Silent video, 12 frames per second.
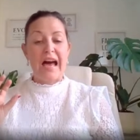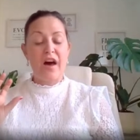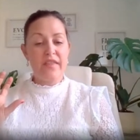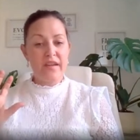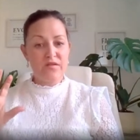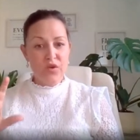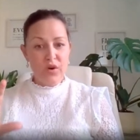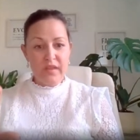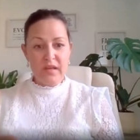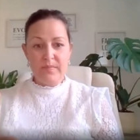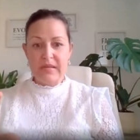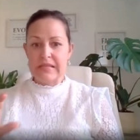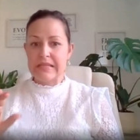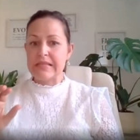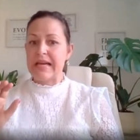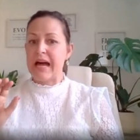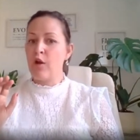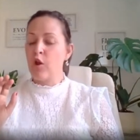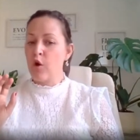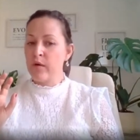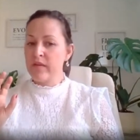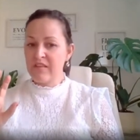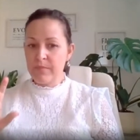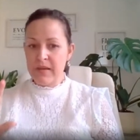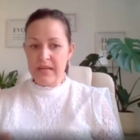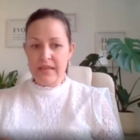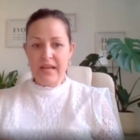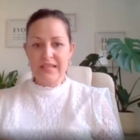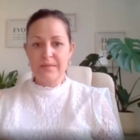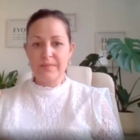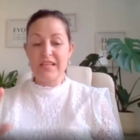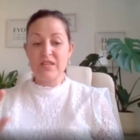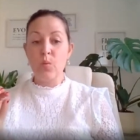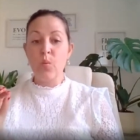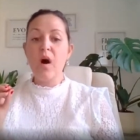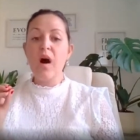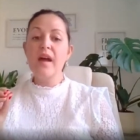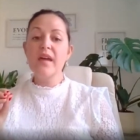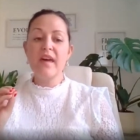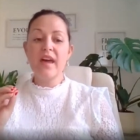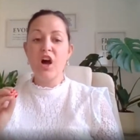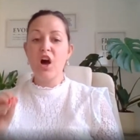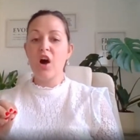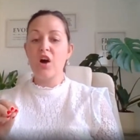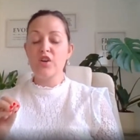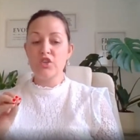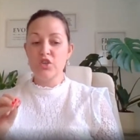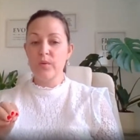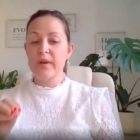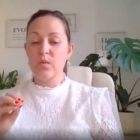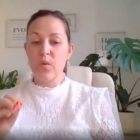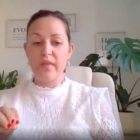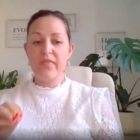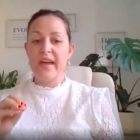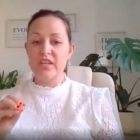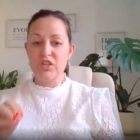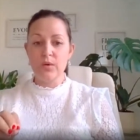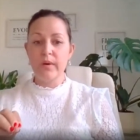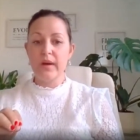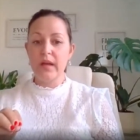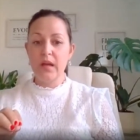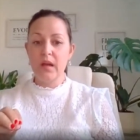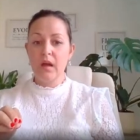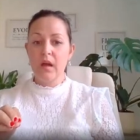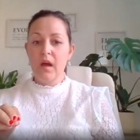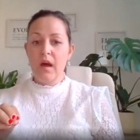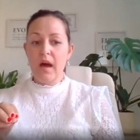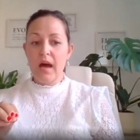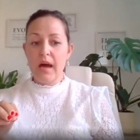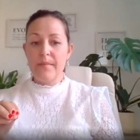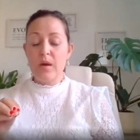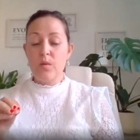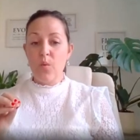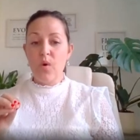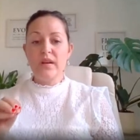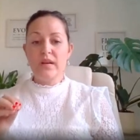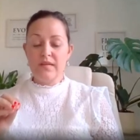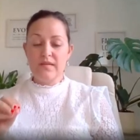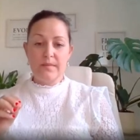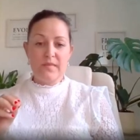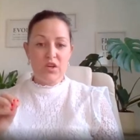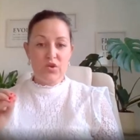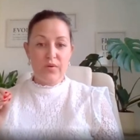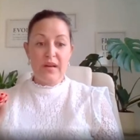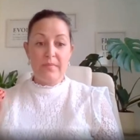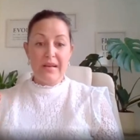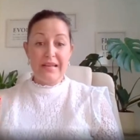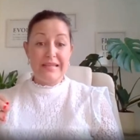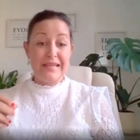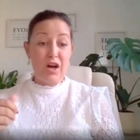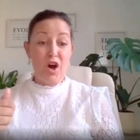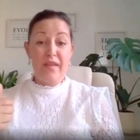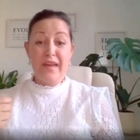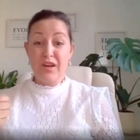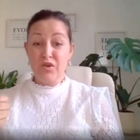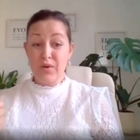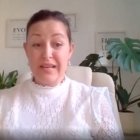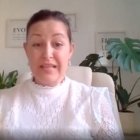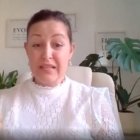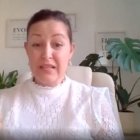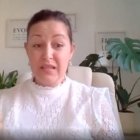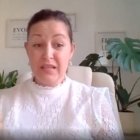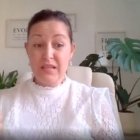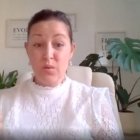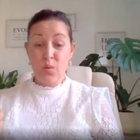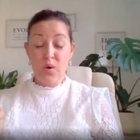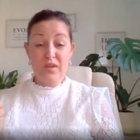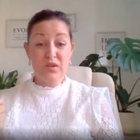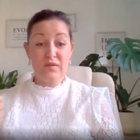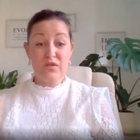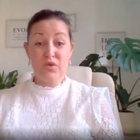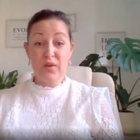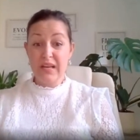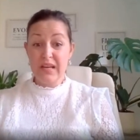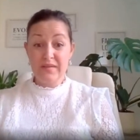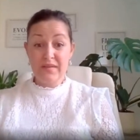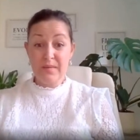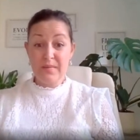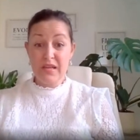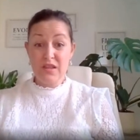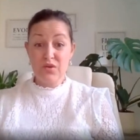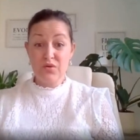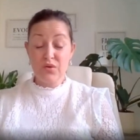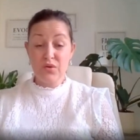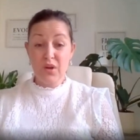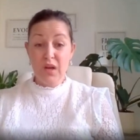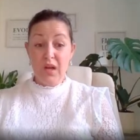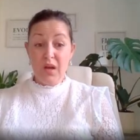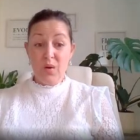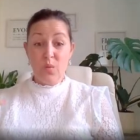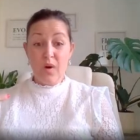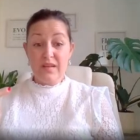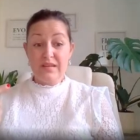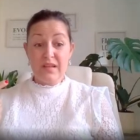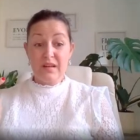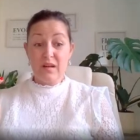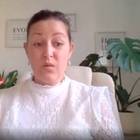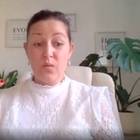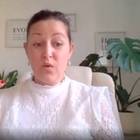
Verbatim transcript: how they've grown their business, how long they've been in that space, why they are doing what they're doing. Um, and what gives them the credibility? Are they credited? What sort of training have they been through? What is the?